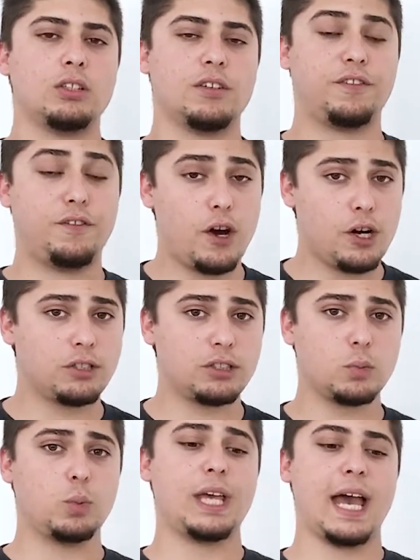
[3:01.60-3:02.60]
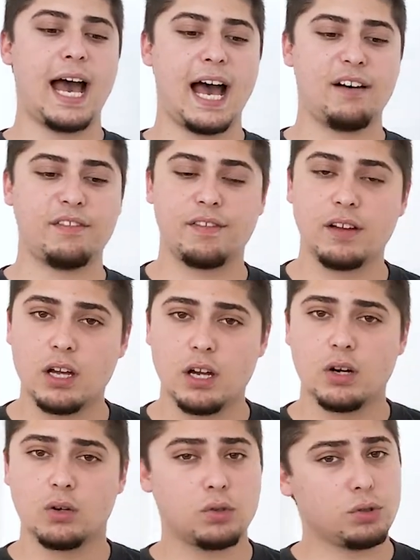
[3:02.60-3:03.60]
But first we have
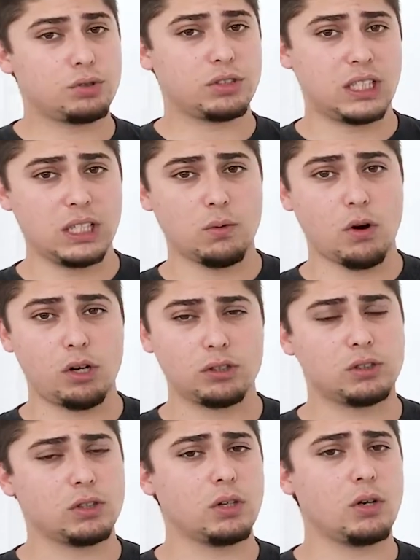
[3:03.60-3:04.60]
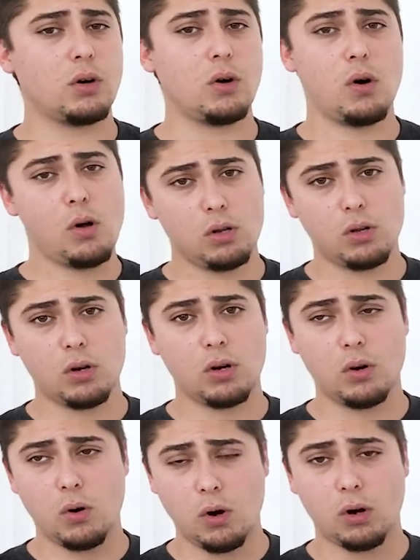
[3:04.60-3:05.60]
root keywords
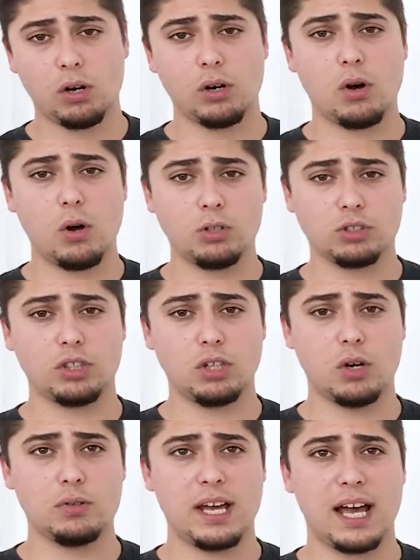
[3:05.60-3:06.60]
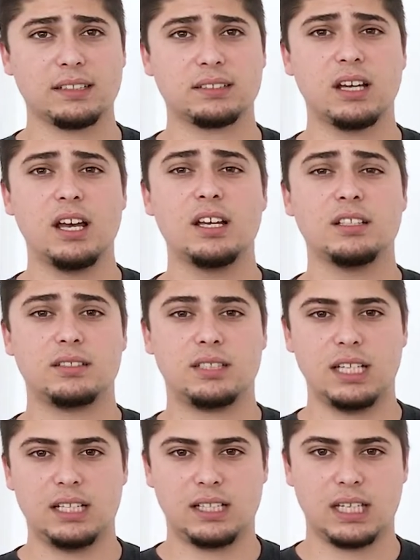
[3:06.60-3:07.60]
or, or also known as
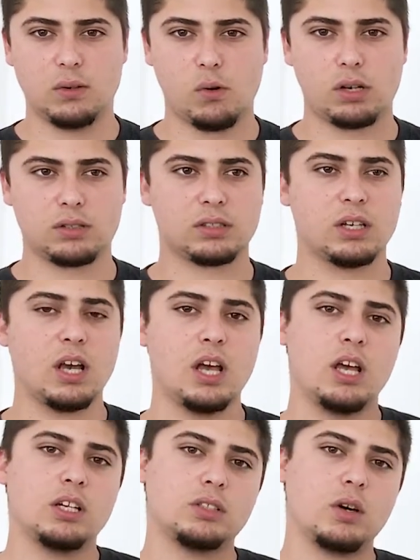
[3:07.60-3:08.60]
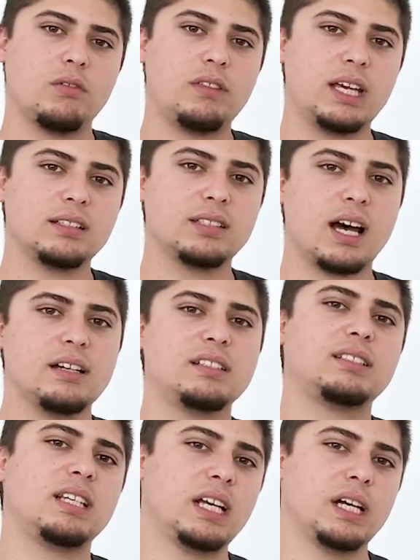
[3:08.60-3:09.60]
seed keywords. So these are
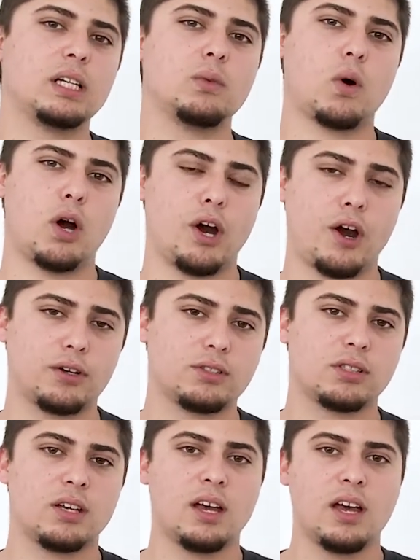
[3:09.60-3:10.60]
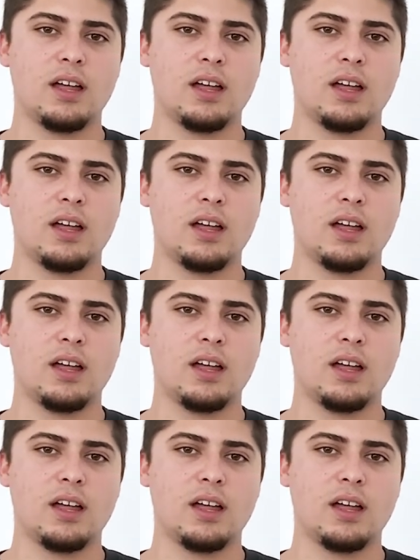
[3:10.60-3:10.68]
single words